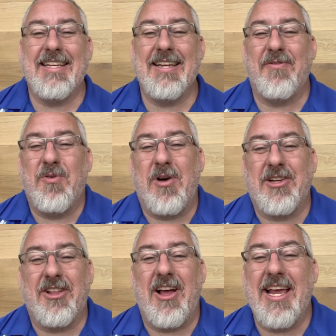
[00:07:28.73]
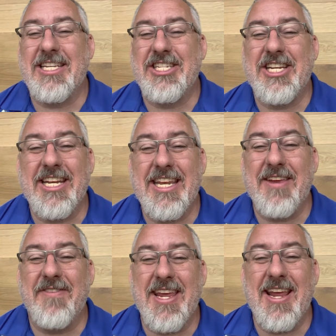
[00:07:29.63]
if you watch a lot of
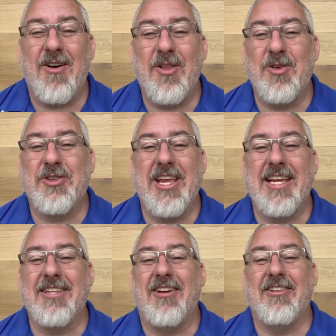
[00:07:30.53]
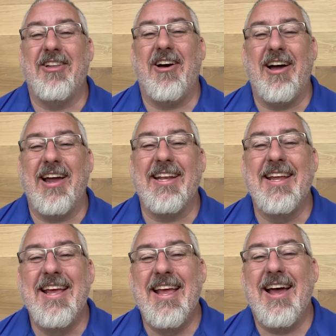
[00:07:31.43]
HGTV, all those things online,
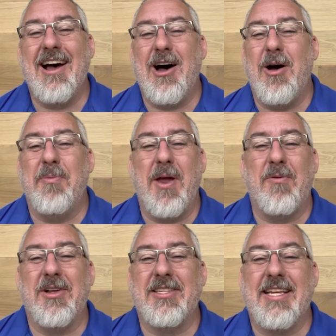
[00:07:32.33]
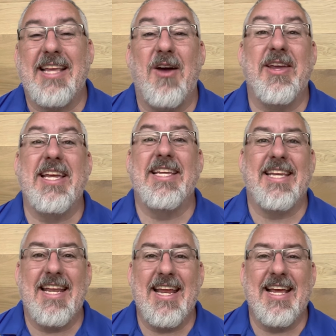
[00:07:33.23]
everyone says how
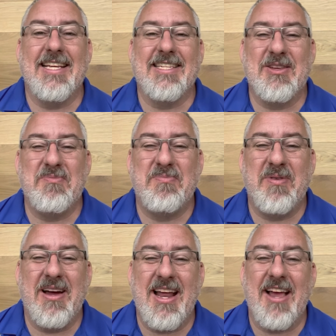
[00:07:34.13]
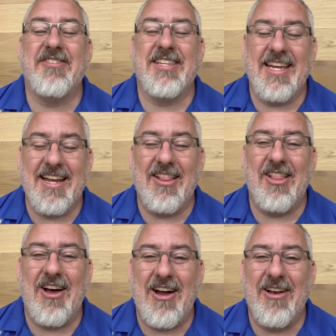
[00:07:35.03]
easy it is, but I've seen a
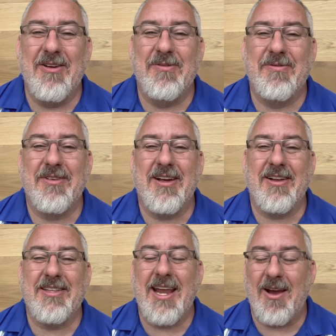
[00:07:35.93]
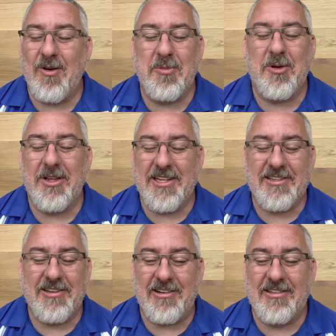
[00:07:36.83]
lot of terrible
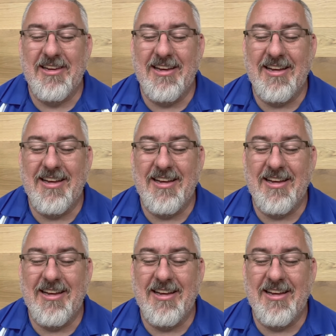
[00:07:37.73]
installs.